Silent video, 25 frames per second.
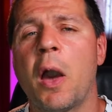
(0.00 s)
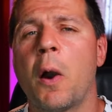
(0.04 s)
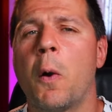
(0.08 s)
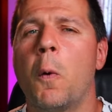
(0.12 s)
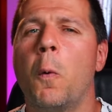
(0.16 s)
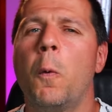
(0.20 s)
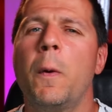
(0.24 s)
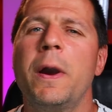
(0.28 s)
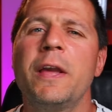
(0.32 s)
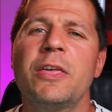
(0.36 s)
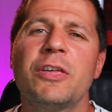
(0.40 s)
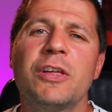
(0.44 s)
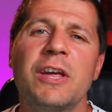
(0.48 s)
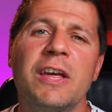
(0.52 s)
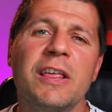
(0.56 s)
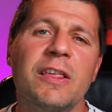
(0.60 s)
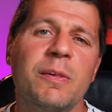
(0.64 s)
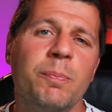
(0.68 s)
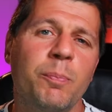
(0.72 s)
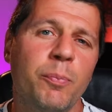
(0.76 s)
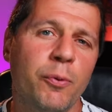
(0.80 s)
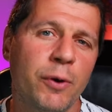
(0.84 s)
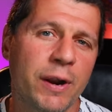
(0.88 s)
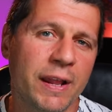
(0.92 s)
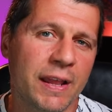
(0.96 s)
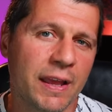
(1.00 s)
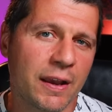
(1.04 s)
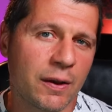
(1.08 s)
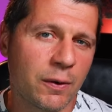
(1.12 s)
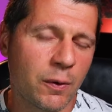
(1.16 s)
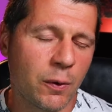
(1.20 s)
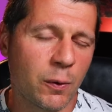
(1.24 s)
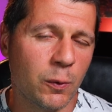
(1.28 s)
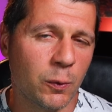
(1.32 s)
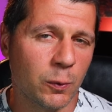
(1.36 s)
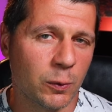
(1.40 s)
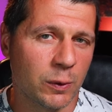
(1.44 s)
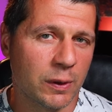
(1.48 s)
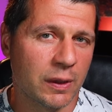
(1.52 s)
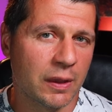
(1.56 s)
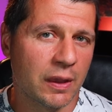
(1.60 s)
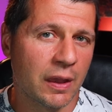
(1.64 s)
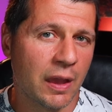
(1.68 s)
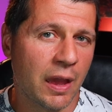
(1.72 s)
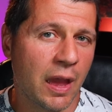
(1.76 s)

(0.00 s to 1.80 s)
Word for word: which is pretty good.